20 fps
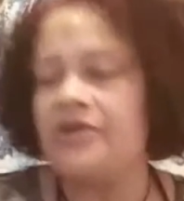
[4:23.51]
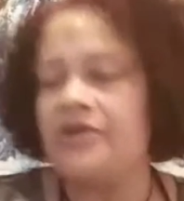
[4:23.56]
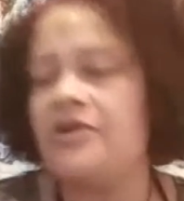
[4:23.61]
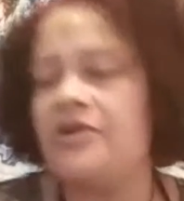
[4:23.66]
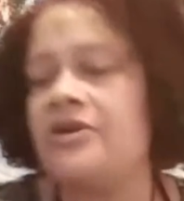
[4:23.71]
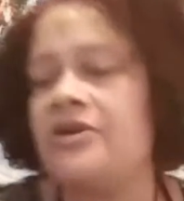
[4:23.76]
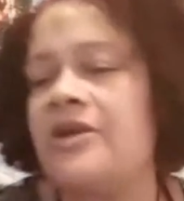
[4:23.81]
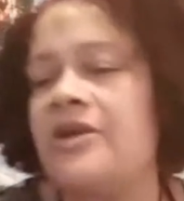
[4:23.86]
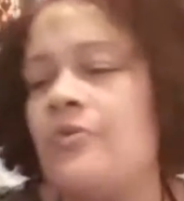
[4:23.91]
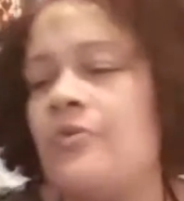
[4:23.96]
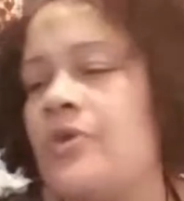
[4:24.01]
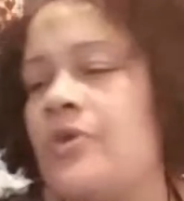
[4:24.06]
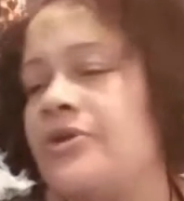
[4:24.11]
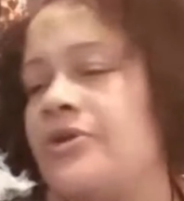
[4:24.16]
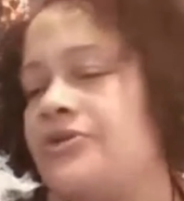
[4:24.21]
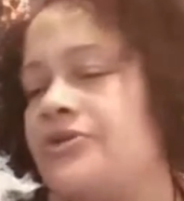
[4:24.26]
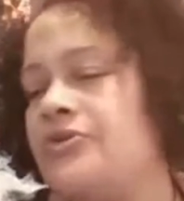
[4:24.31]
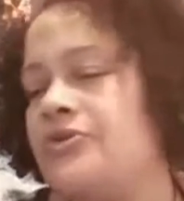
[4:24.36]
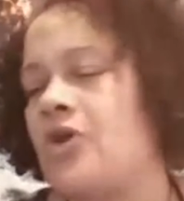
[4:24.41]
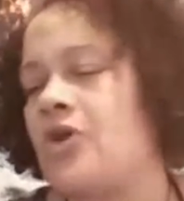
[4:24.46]
don't get one
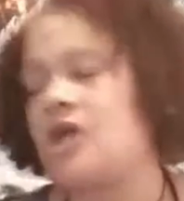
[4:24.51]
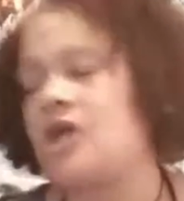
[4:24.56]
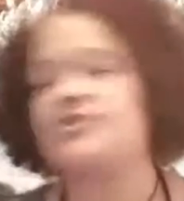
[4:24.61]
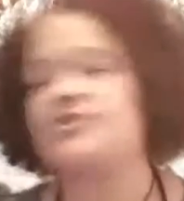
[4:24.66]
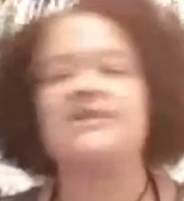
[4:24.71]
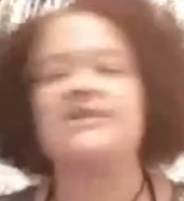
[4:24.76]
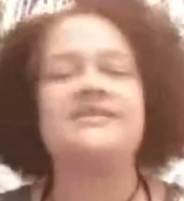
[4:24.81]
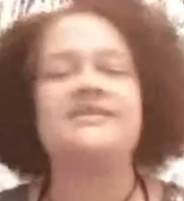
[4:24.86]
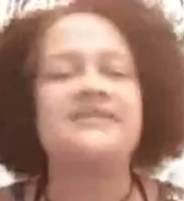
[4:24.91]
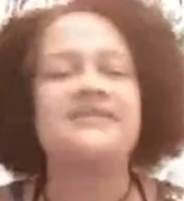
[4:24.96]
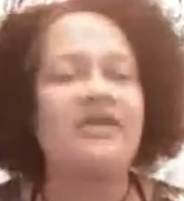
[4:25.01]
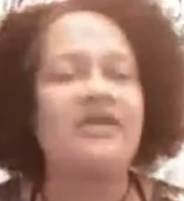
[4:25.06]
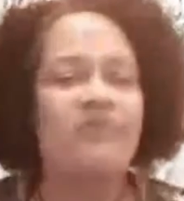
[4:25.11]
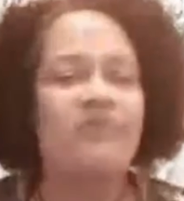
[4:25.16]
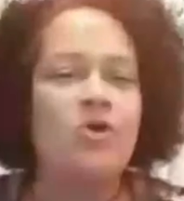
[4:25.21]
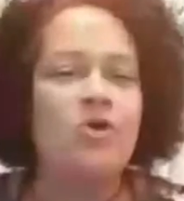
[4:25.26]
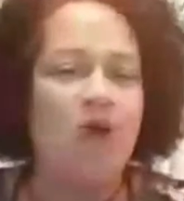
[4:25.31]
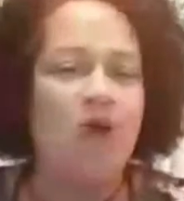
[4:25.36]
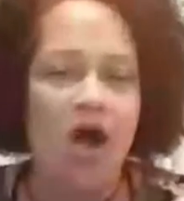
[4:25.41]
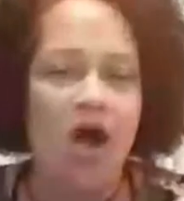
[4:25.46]
or two cards. You get
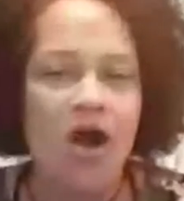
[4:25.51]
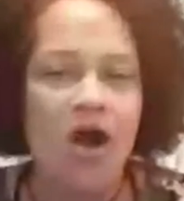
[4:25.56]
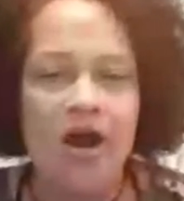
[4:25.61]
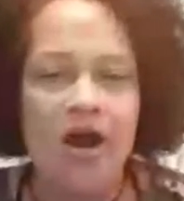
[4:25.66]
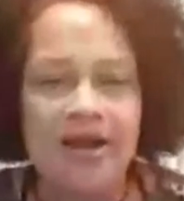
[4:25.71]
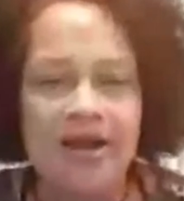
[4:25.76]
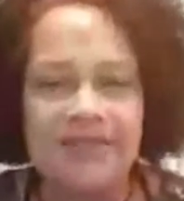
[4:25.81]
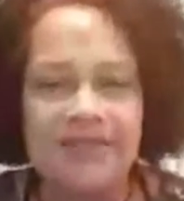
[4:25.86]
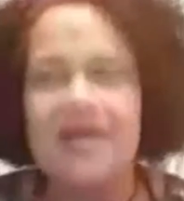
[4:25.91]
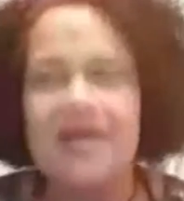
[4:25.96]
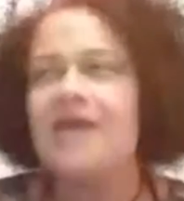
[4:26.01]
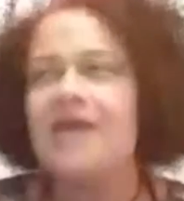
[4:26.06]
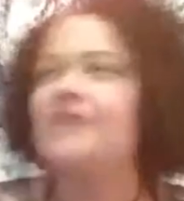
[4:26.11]
several cards.